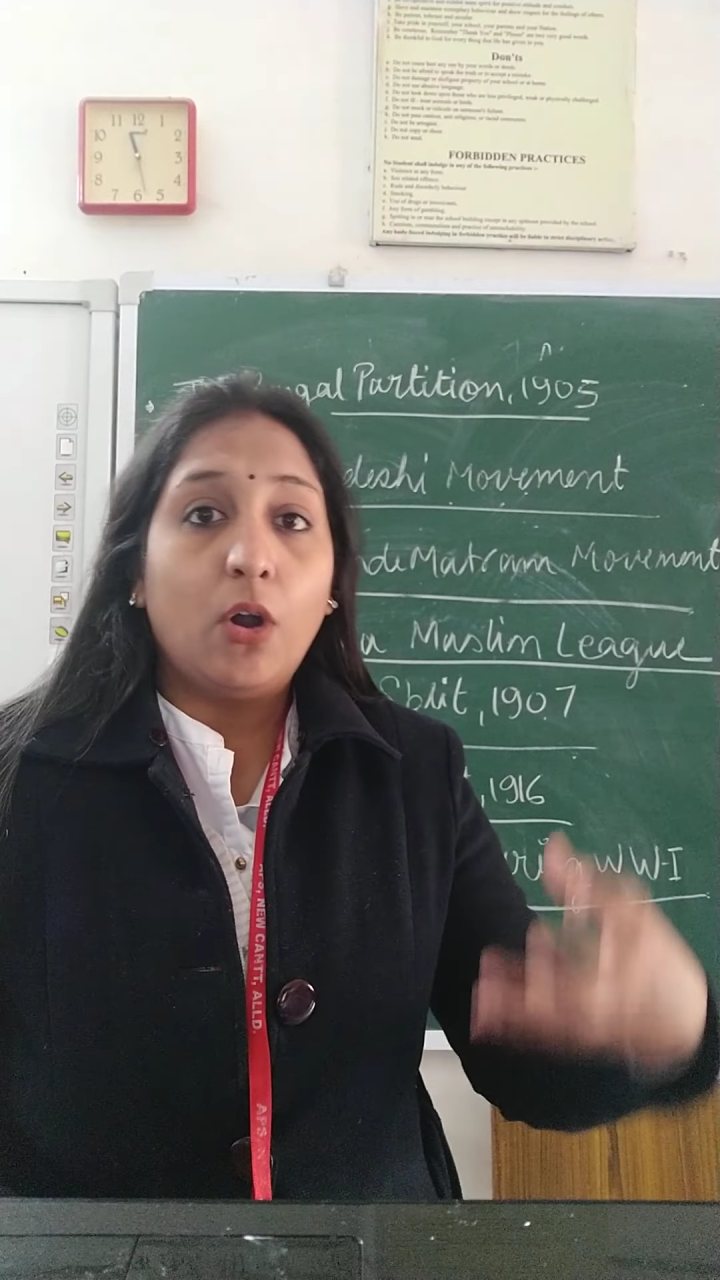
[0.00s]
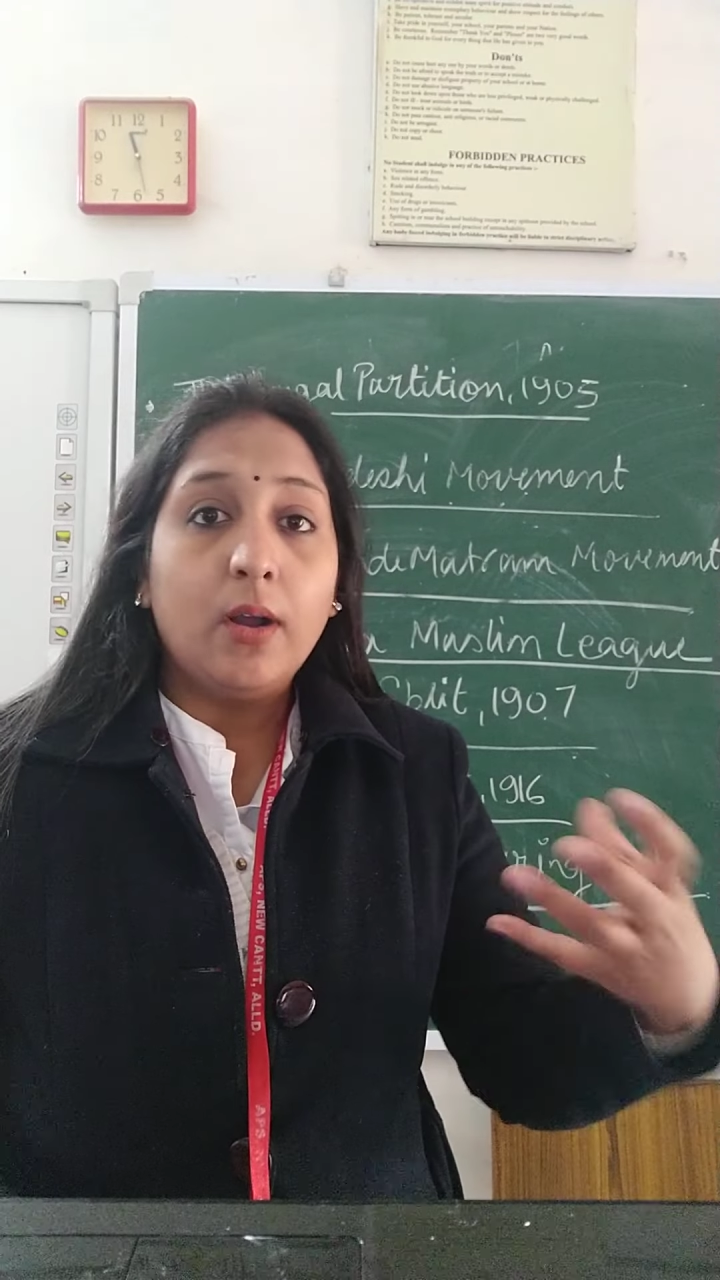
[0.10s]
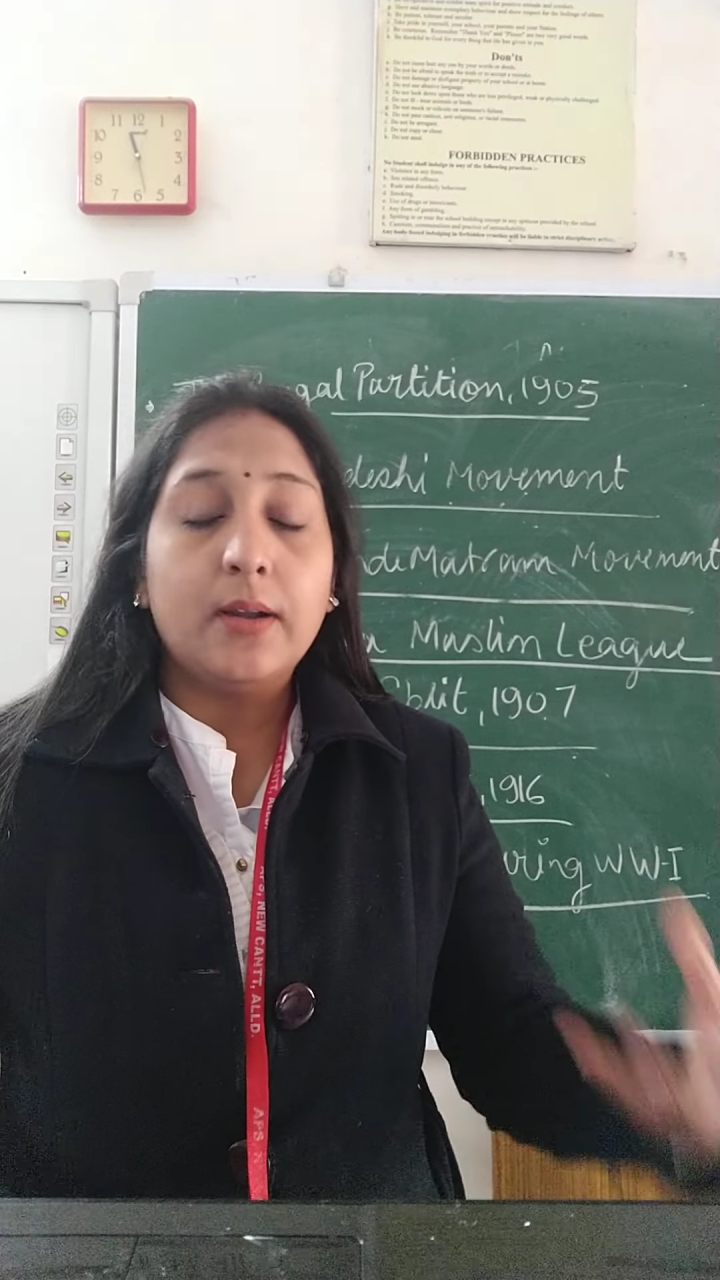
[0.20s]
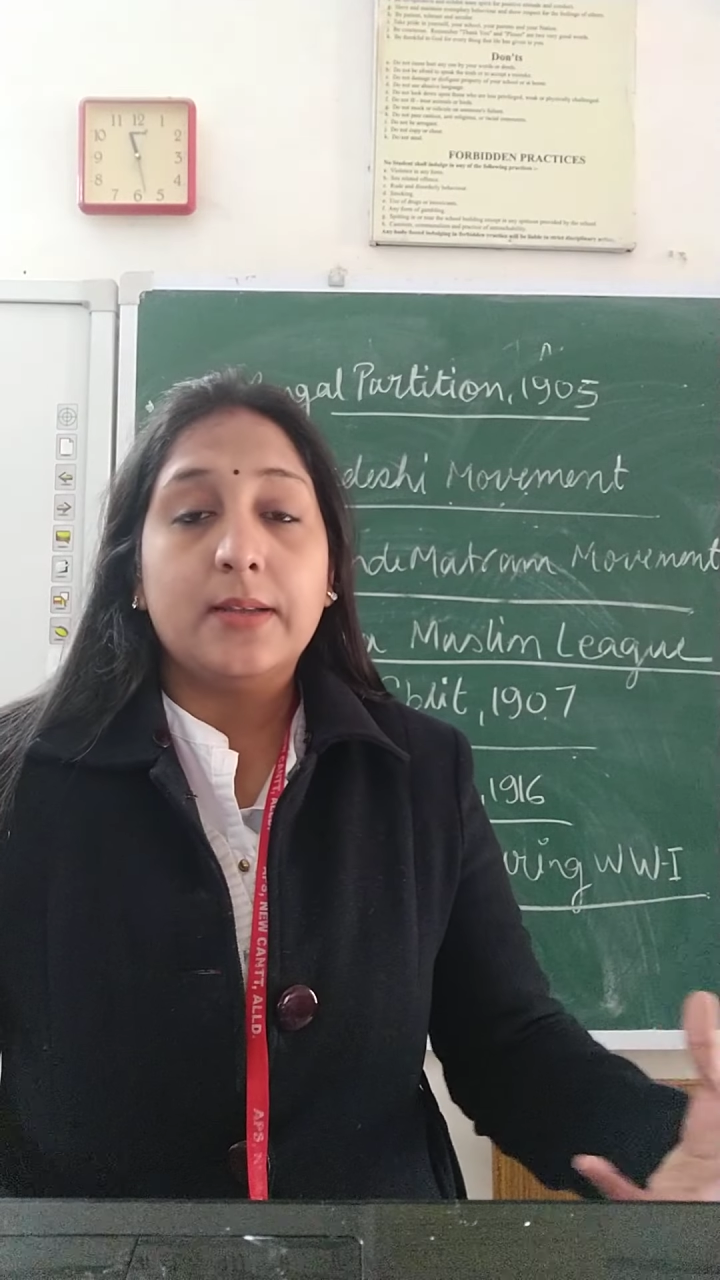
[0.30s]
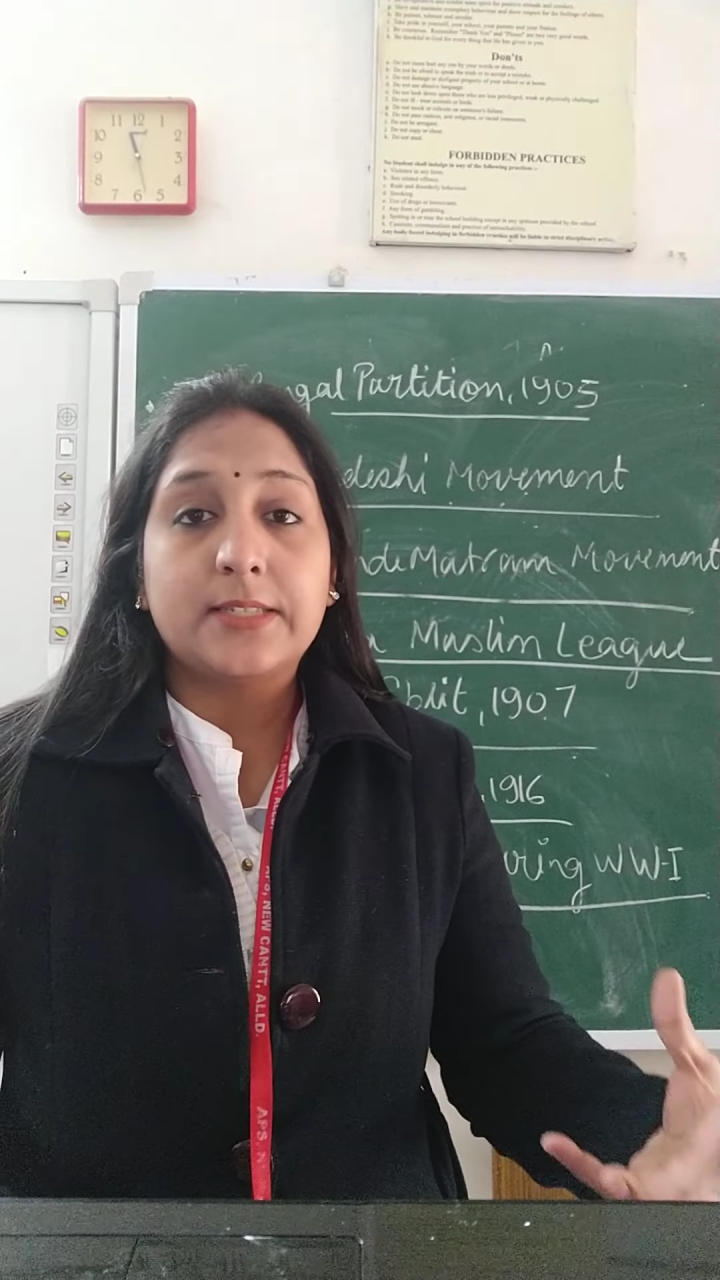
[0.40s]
or